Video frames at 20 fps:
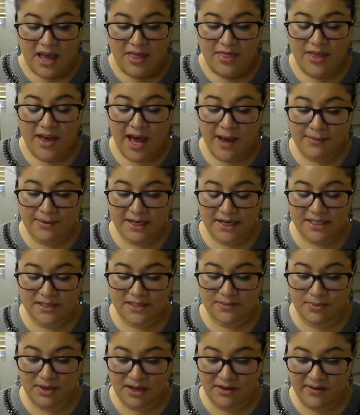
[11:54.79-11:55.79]
The hepatitis
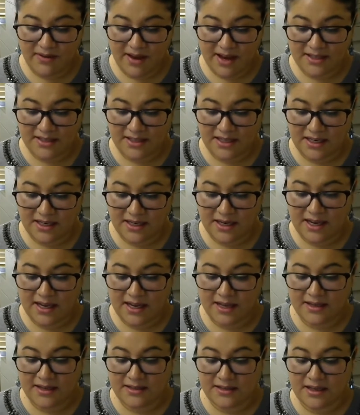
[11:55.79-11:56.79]
B vaccine
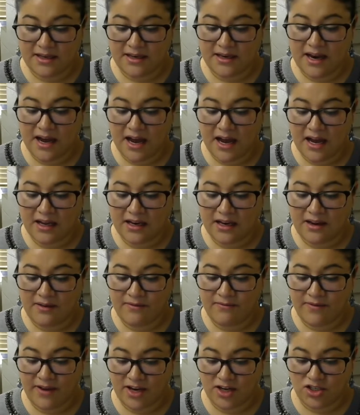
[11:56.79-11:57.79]
is
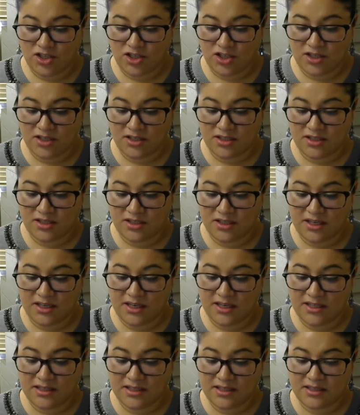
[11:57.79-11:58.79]
non-infectious,
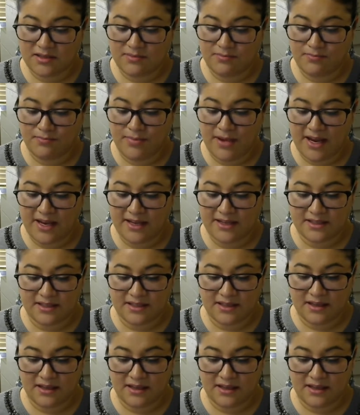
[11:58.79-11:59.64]
yeast-based